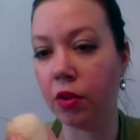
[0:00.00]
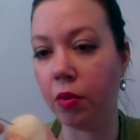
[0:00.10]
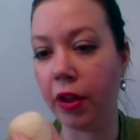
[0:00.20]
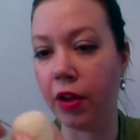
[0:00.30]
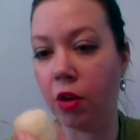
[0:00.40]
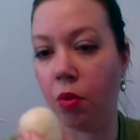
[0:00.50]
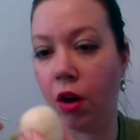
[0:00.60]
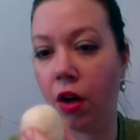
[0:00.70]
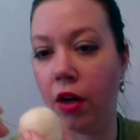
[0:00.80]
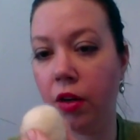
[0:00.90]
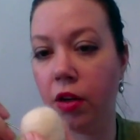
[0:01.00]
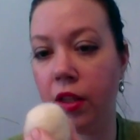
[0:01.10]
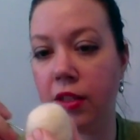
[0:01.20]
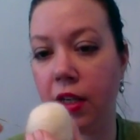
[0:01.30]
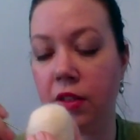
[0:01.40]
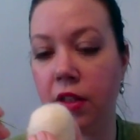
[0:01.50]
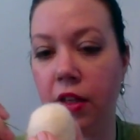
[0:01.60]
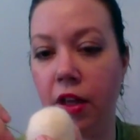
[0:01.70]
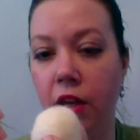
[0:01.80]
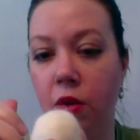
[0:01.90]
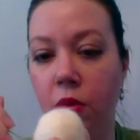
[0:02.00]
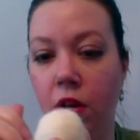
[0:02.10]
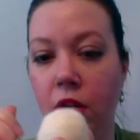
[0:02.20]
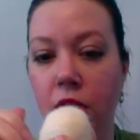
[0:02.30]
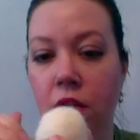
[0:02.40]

the way that you want and the density that you want.